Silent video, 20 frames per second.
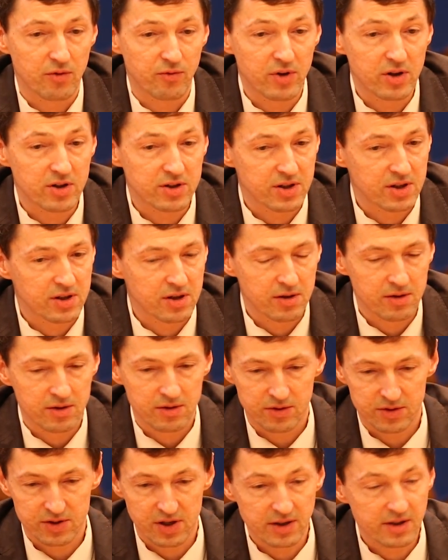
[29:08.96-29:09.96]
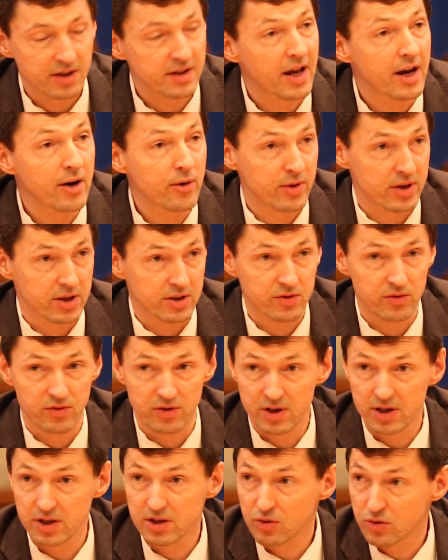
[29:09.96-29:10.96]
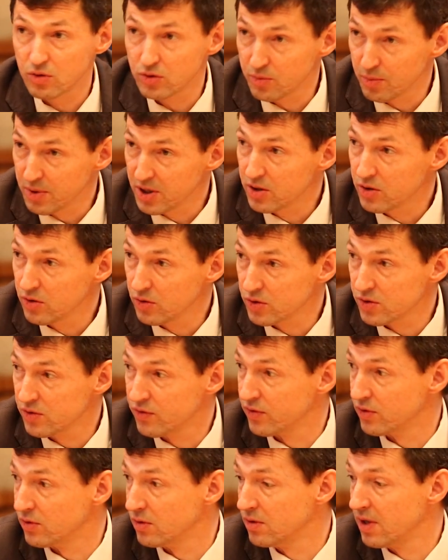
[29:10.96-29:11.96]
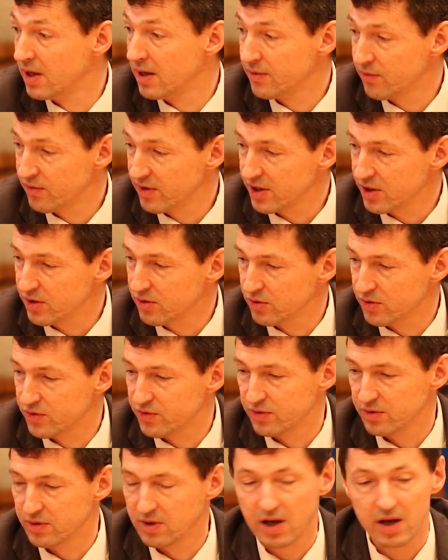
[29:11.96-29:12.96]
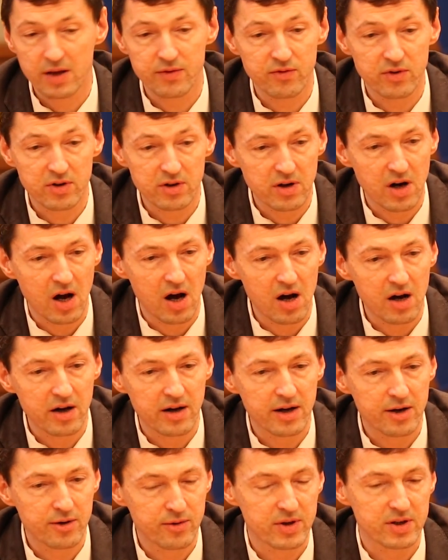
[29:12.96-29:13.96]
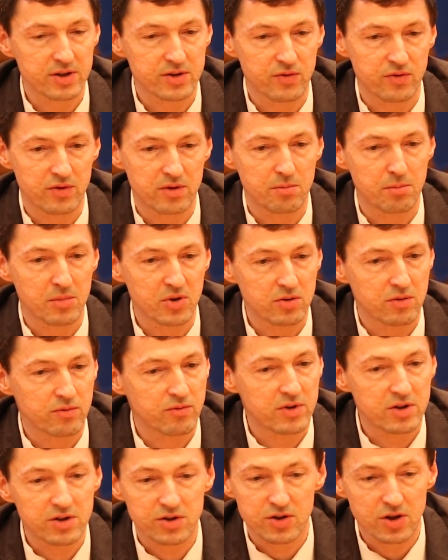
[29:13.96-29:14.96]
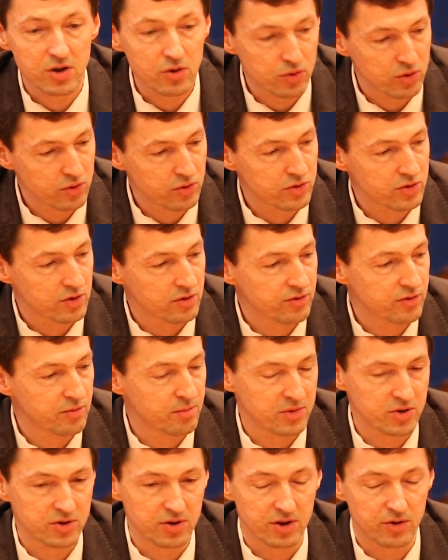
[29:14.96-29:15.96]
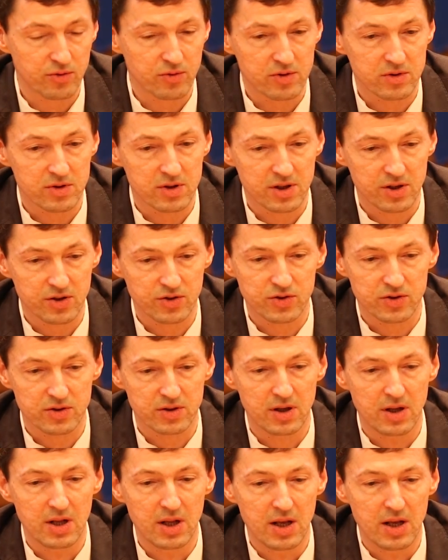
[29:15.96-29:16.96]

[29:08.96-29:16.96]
there's certain areas where it could be useful and very useful, and there are areas where there is no use of machine translation.